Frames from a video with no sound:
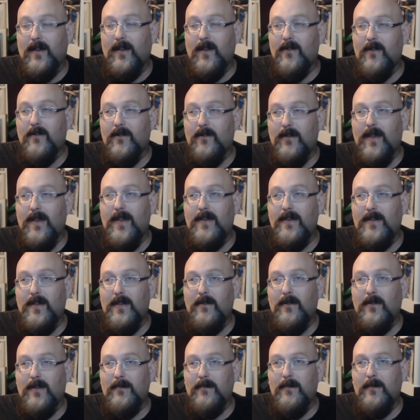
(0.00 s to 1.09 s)
Coco Keys to
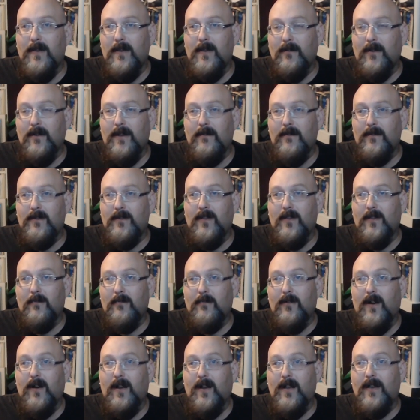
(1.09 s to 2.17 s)
USB or any of his other
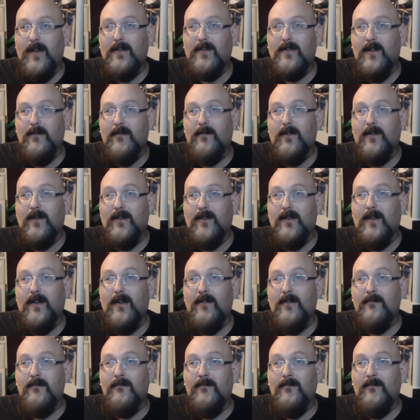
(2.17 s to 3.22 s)
products over at the, uh,